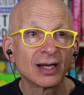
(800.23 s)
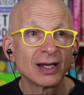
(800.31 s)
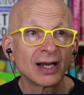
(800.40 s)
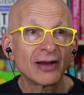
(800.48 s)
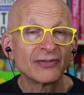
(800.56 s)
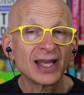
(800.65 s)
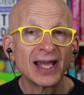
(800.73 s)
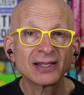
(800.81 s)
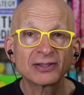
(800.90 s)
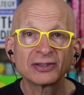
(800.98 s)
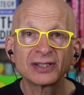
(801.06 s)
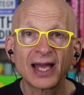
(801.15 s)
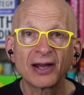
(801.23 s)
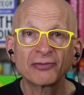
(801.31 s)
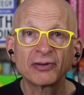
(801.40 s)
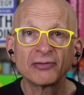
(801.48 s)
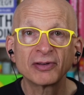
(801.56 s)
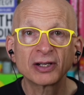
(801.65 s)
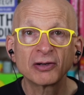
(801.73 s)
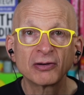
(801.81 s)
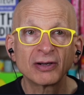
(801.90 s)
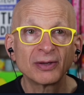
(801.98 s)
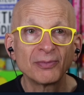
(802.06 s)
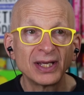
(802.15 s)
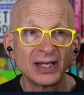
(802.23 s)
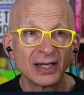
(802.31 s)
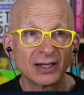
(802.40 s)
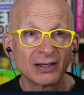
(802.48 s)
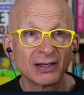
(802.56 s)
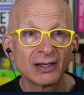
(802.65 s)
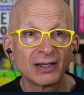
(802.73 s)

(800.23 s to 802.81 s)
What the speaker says: I've canceled every recurring meeting